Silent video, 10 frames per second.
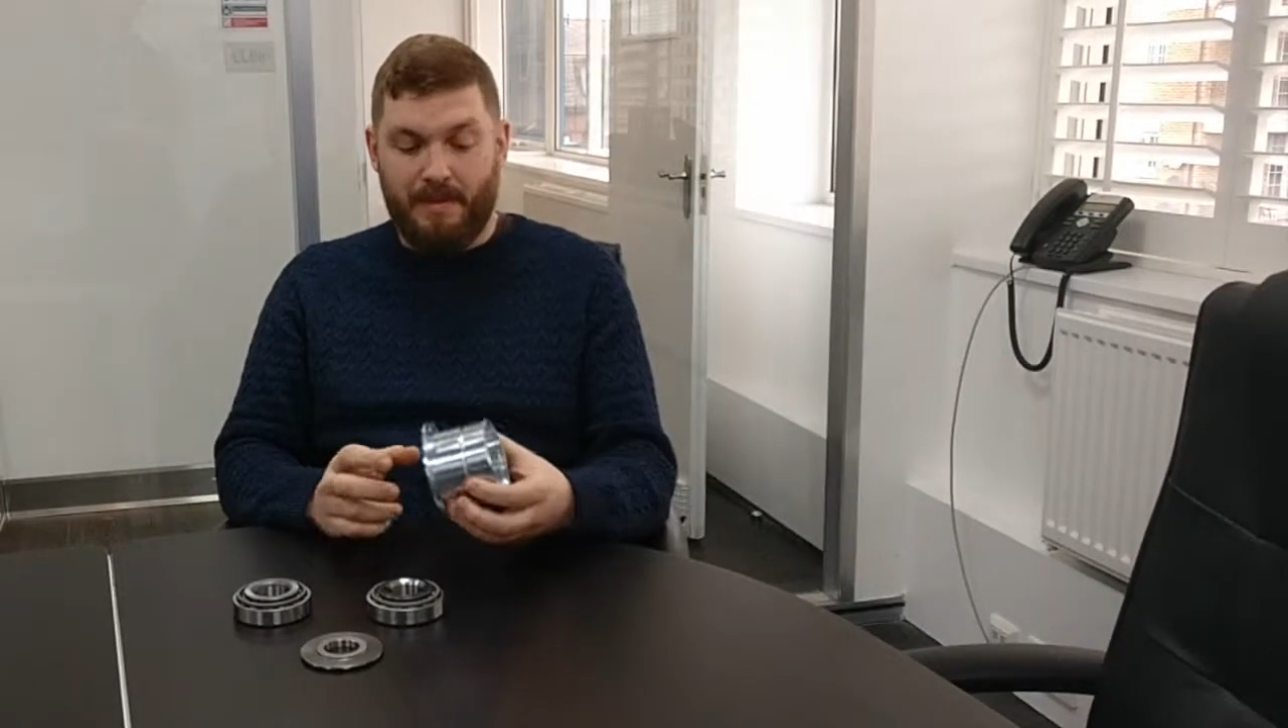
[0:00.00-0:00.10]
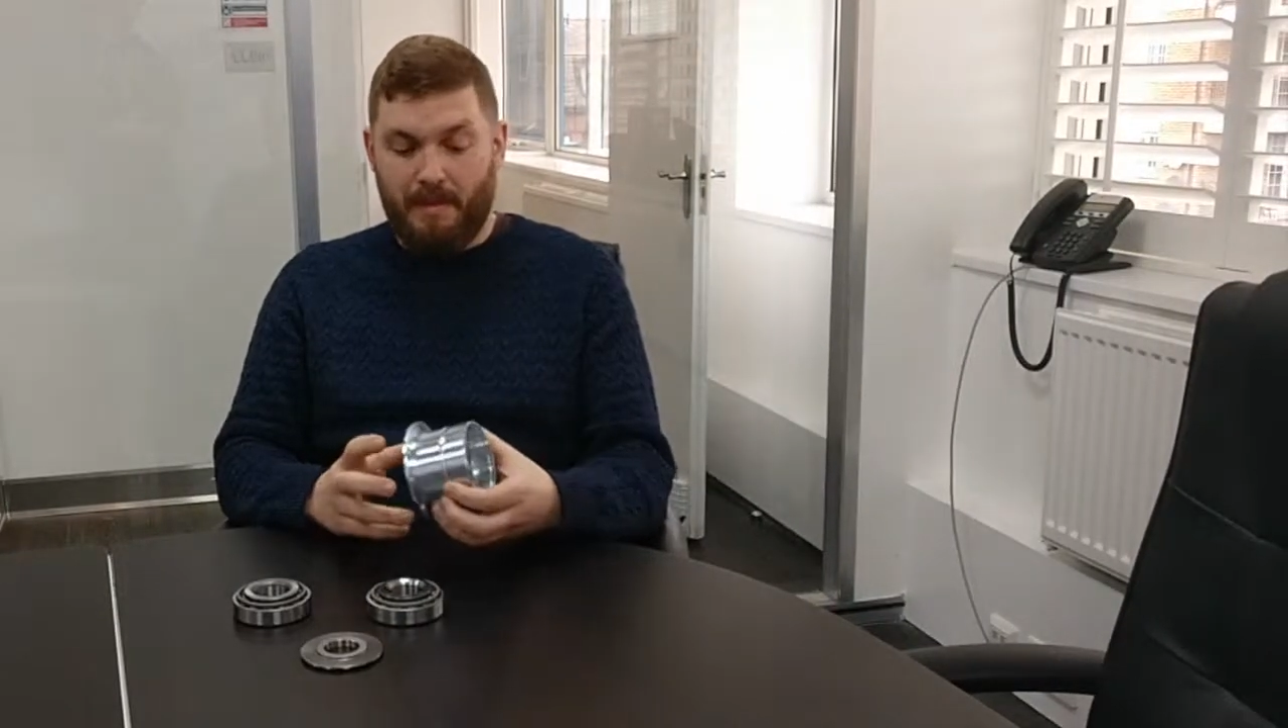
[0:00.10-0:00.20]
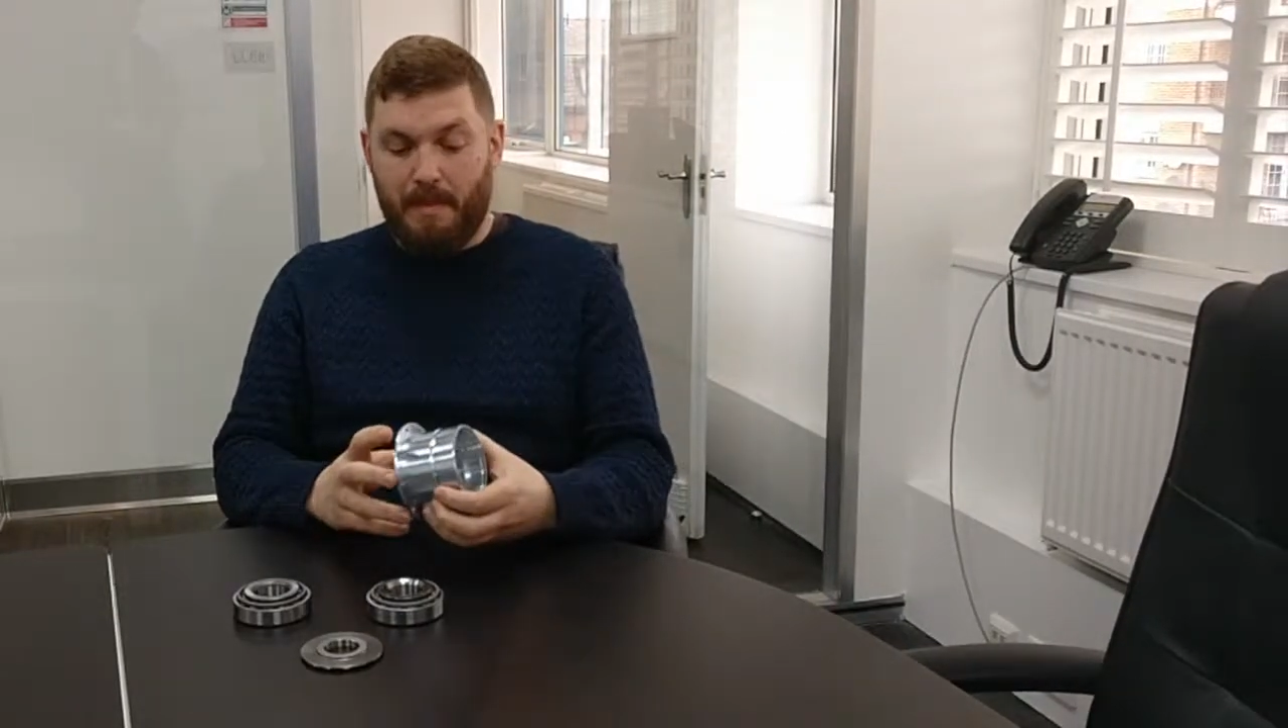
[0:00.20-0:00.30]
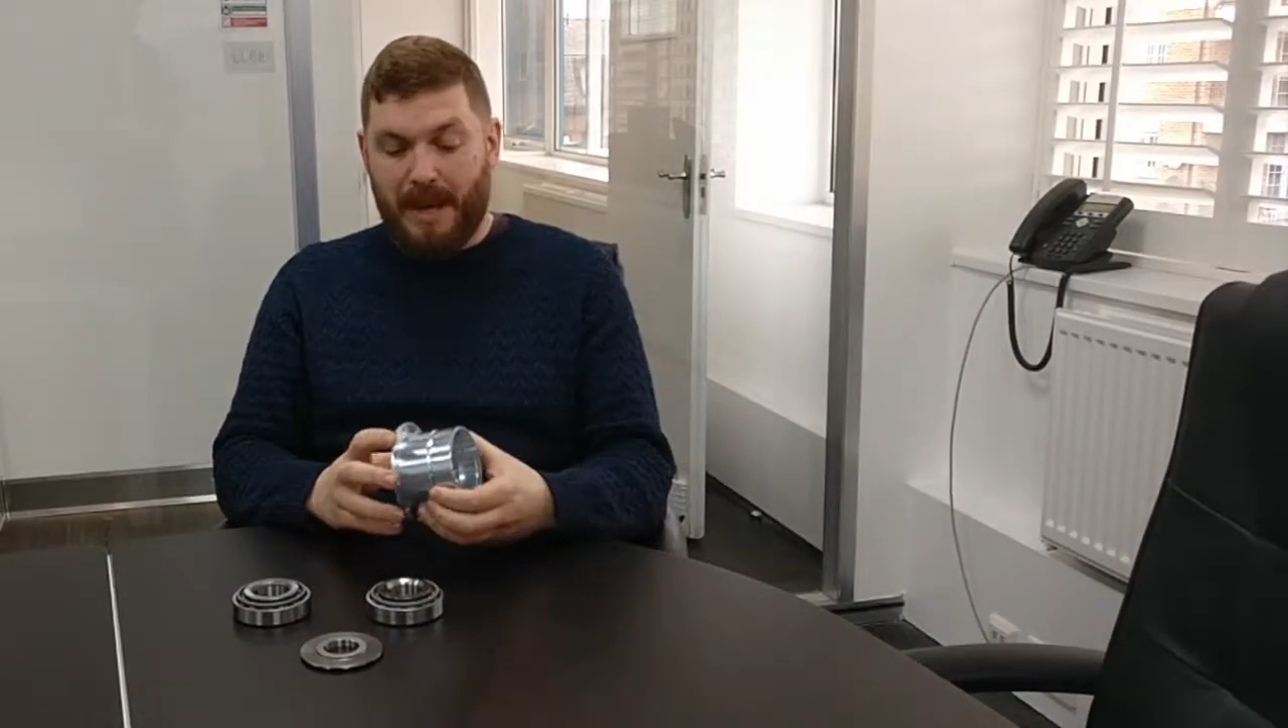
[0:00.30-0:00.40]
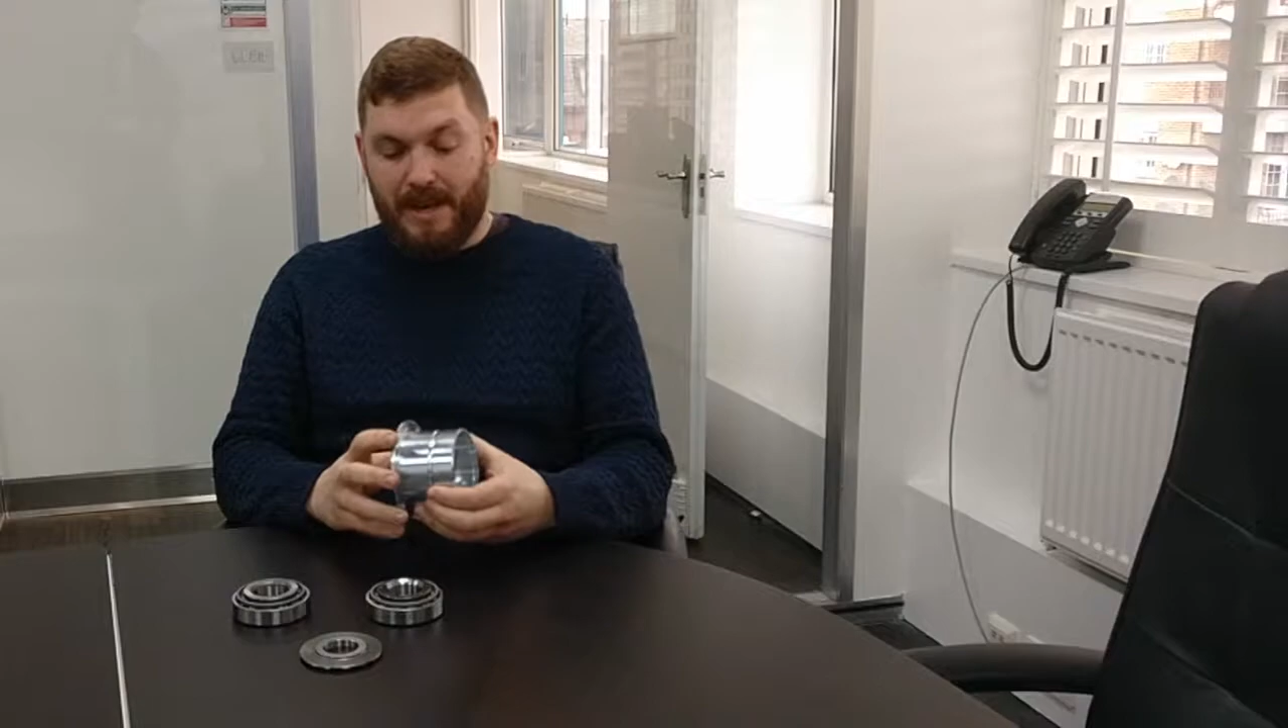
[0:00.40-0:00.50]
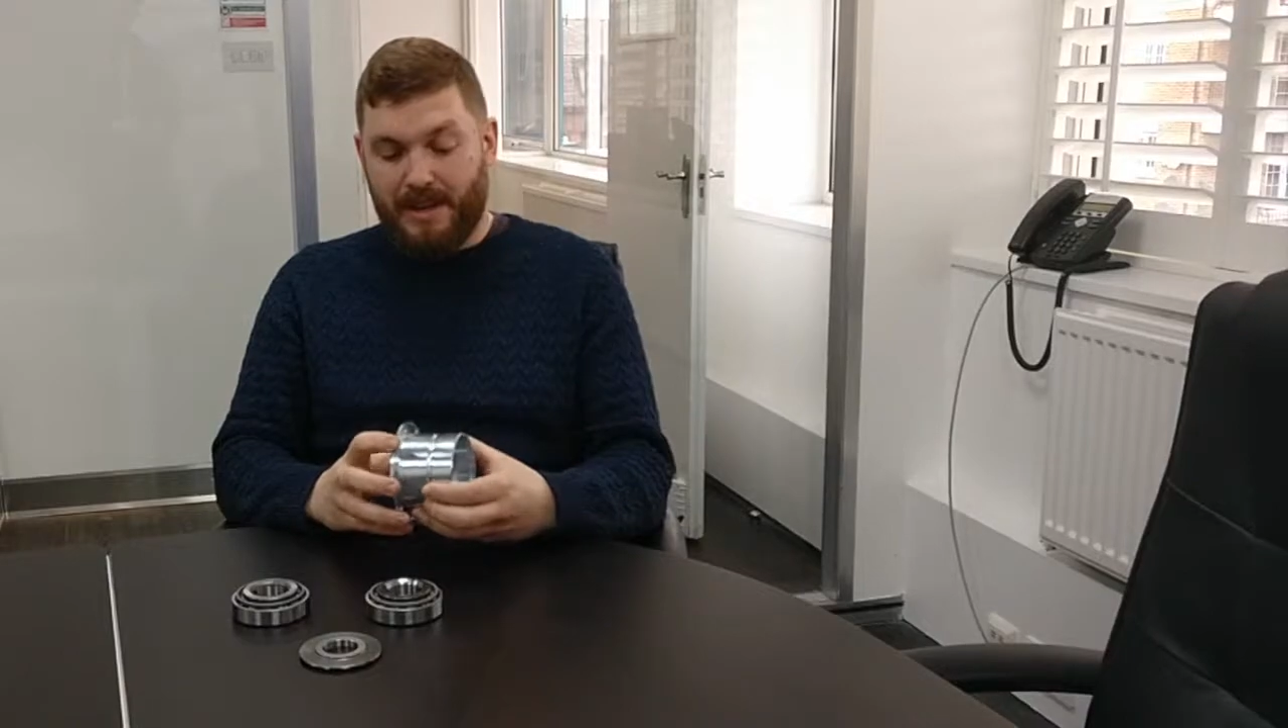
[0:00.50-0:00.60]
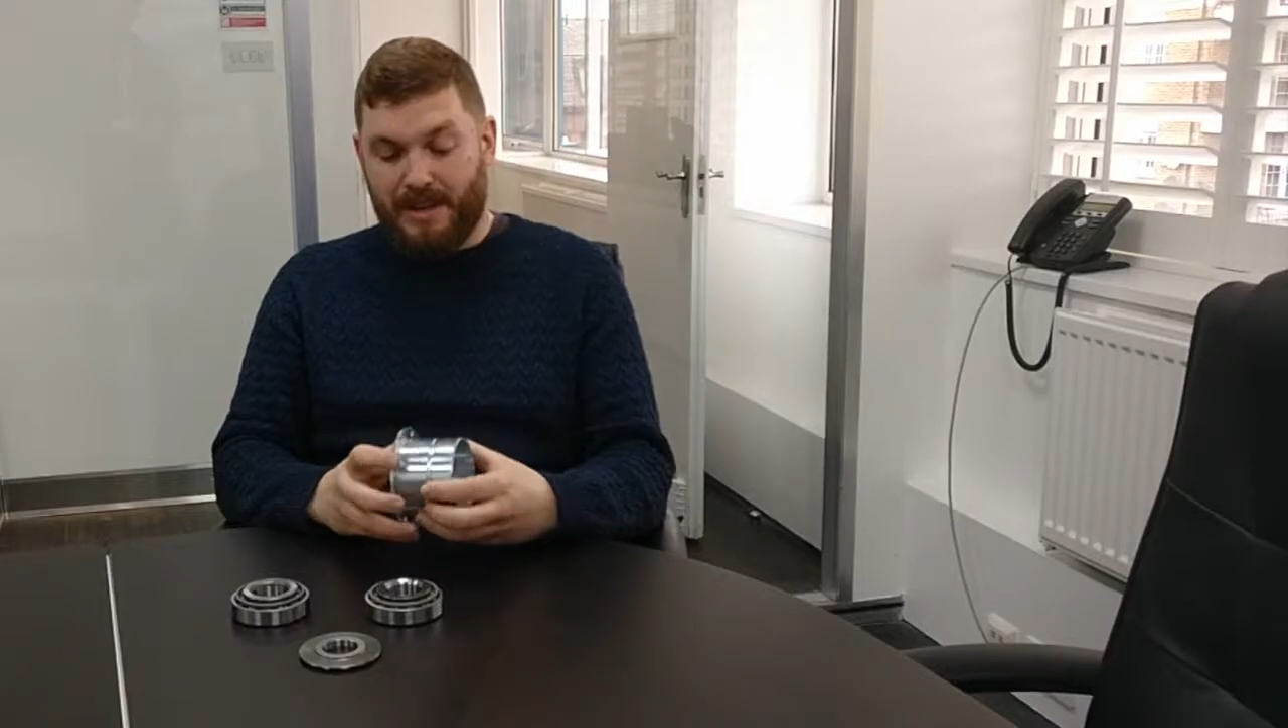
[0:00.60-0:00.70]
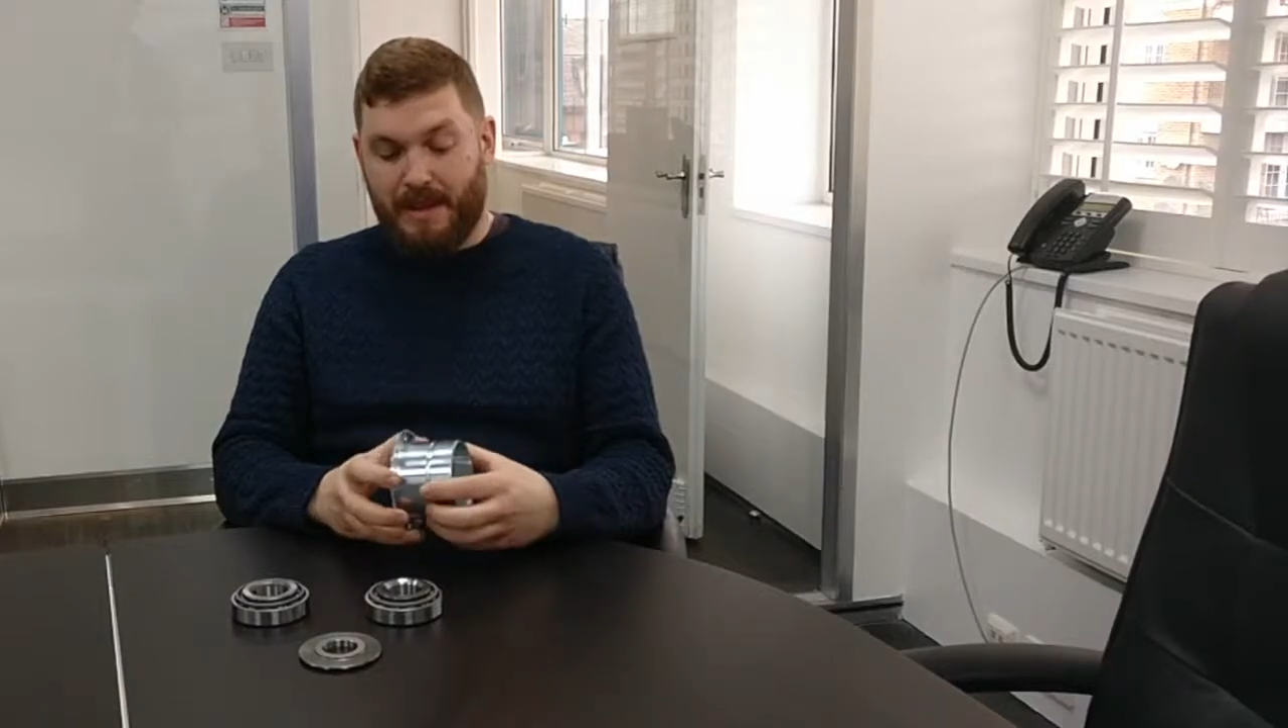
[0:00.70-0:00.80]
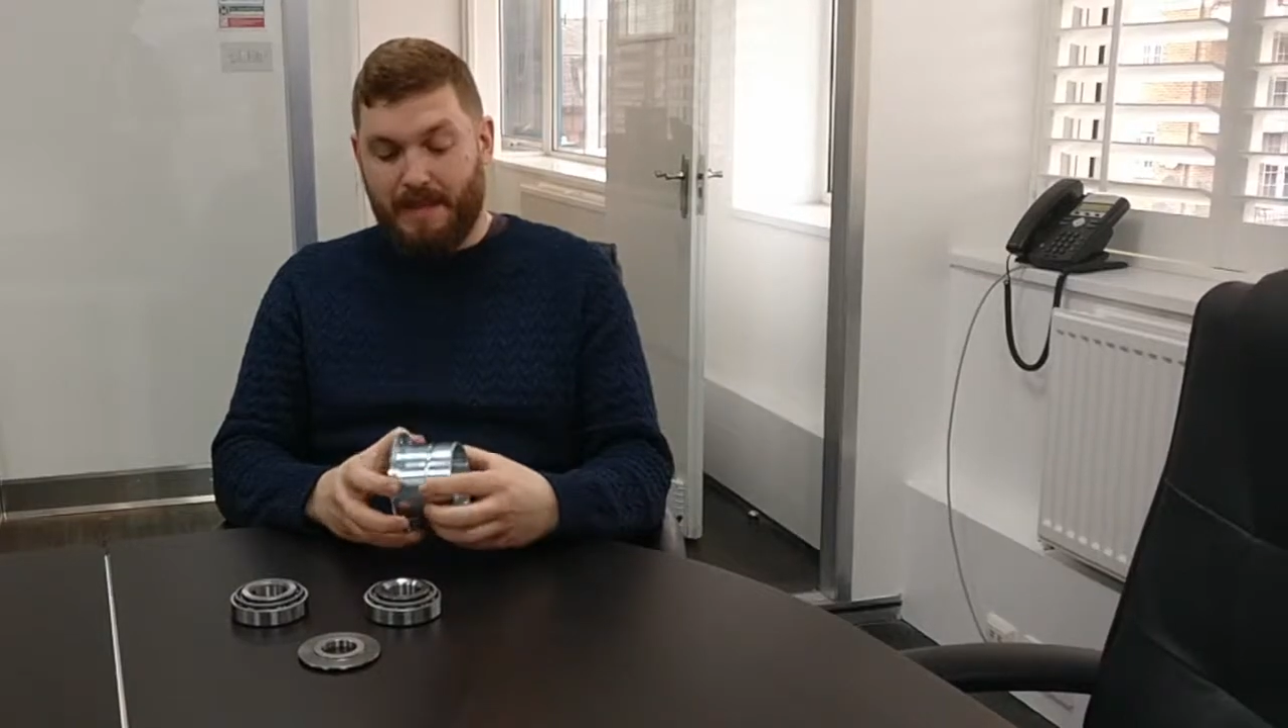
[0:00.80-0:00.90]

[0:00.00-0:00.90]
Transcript: meant that